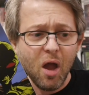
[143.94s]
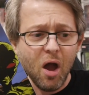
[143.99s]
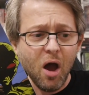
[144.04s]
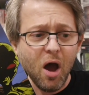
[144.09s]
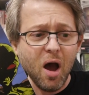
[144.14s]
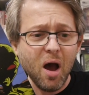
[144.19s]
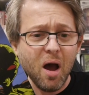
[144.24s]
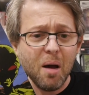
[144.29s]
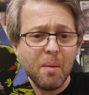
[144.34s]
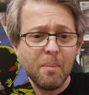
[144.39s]

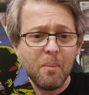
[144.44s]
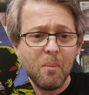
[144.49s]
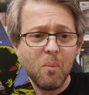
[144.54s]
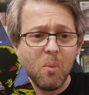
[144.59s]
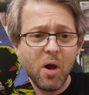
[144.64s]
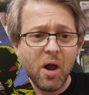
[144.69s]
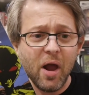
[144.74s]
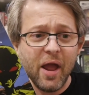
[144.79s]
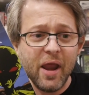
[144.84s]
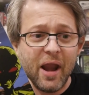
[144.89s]

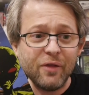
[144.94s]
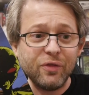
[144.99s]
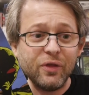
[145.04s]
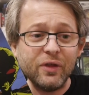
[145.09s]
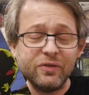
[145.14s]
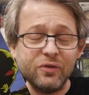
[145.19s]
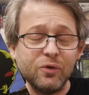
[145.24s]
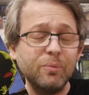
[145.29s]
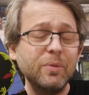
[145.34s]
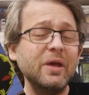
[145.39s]
Um, and I
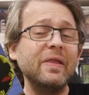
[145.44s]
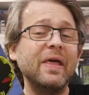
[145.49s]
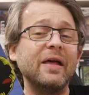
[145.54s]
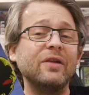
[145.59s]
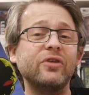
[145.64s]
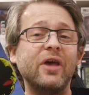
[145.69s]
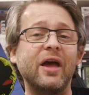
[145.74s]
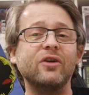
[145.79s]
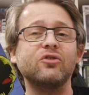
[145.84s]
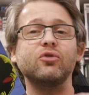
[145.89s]
think to me
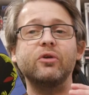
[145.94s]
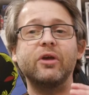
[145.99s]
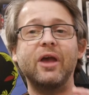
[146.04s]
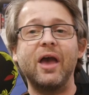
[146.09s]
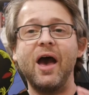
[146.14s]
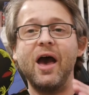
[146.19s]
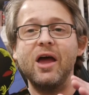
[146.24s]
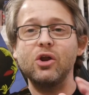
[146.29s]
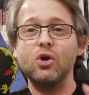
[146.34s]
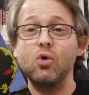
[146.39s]
that's actually
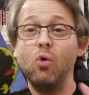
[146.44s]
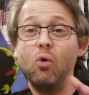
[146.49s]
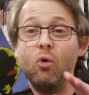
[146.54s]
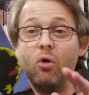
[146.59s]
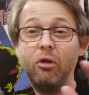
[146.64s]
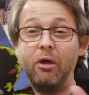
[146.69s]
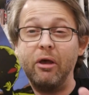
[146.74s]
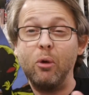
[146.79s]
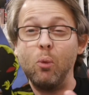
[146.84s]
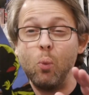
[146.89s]
kind of
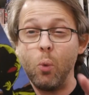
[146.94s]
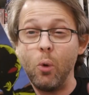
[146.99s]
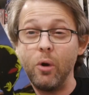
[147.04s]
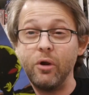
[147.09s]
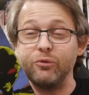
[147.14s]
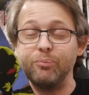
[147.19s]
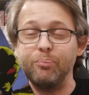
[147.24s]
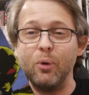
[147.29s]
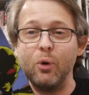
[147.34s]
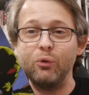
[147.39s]
cool. It like
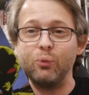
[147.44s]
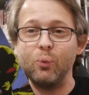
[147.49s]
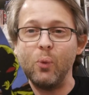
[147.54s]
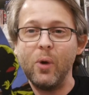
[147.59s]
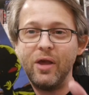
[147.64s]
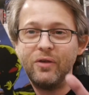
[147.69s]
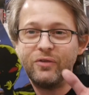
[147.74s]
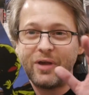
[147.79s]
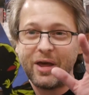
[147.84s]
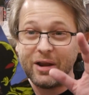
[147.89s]
works both
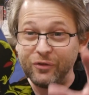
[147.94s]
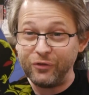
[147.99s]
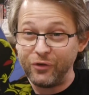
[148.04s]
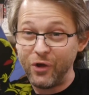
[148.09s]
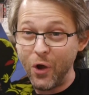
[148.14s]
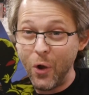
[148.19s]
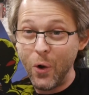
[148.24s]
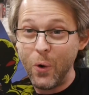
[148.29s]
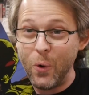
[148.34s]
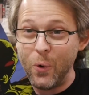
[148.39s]
ways on
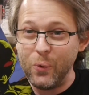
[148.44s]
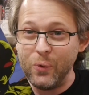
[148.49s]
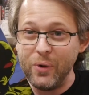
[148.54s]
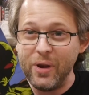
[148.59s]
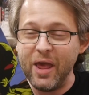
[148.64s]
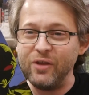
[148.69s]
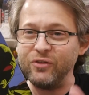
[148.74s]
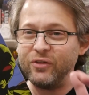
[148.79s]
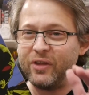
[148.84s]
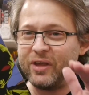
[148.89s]
its own
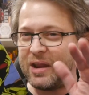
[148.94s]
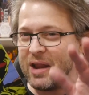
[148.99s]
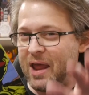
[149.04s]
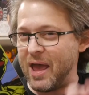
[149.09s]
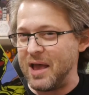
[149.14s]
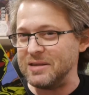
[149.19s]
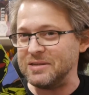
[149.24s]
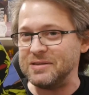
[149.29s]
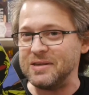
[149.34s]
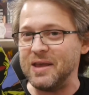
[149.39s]
as like an
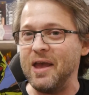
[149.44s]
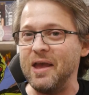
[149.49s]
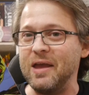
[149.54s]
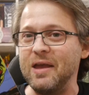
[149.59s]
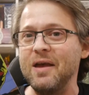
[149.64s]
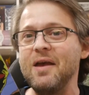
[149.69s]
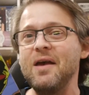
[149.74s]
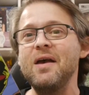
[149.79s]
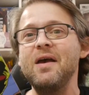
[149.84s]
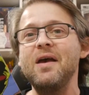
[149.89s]

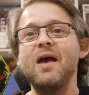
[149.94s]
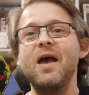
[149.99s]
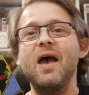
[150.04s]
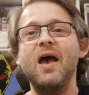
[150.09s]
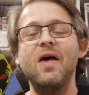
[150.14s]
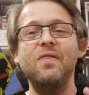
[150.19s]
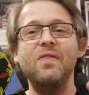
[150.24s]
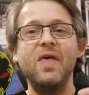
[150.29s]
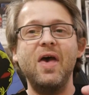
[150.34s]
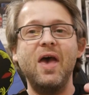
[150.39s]
essay
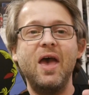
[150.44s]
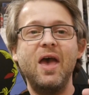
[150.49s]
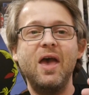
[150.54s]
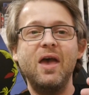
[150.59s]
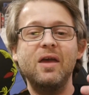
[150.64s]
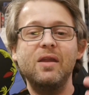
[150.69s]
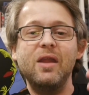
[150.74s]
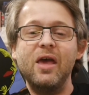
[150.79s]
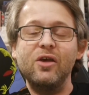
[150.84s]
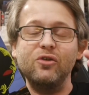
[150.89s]
and
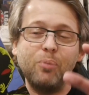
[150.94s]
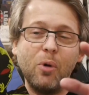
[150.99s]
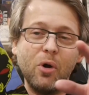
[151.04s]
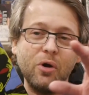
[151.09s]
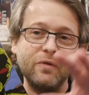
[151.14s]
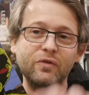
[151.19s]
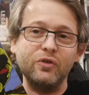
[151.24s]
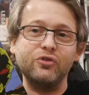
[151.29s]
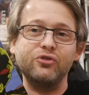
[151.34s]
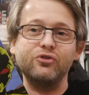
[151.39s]
then as
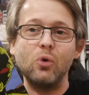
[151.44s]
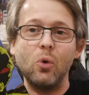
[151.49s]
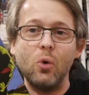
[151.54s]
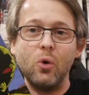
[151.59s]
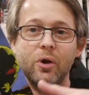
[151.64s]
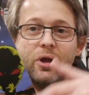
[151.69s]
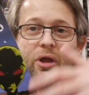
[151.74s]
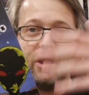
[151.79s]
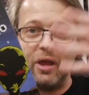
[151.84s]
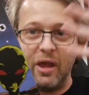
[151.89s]
part of the
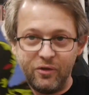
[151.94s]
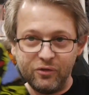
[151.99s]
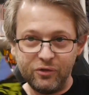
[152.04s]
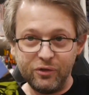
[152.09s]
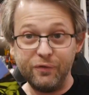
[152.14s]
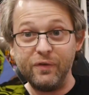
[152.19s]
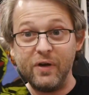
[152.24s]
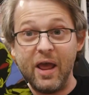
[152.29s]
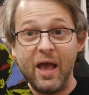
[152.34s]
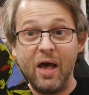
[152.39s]
story as
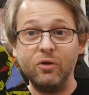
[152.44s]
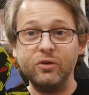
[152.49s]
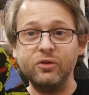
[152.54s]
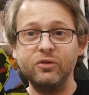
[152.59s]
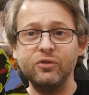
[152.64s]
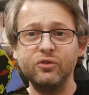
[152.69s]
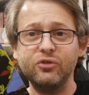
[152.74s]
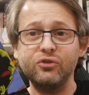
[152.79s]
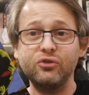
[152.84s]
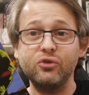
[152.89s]
the finale
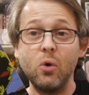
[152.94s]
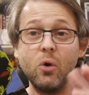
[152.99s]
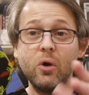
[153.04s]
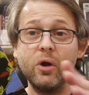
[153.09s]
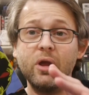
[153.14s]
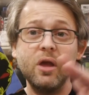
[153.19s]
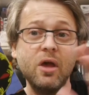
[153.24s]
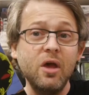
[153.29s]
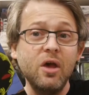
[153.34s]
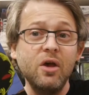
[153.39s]
to the
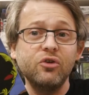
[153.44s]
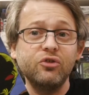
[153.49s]
story.